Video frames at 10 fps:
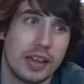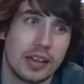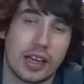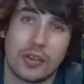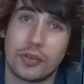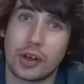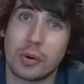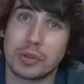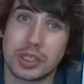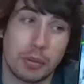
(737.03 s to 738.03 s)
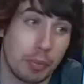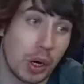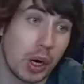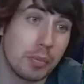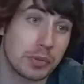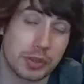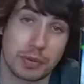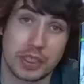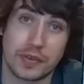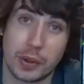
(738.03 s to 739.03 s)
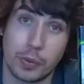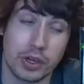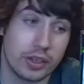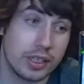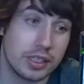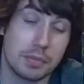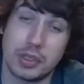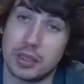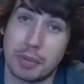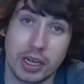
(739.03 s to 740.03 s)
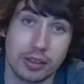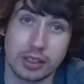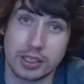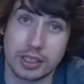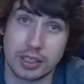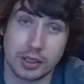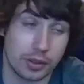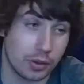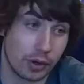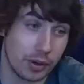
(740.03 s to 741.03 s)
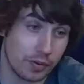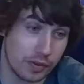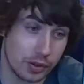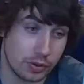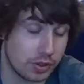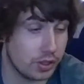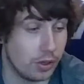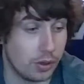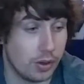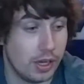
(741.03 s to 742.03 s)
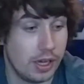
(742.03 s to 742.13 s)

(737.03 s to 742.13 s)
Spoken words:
that I thought was gonna bomb just because of how weird it is, but apparently it's getting great reviews, so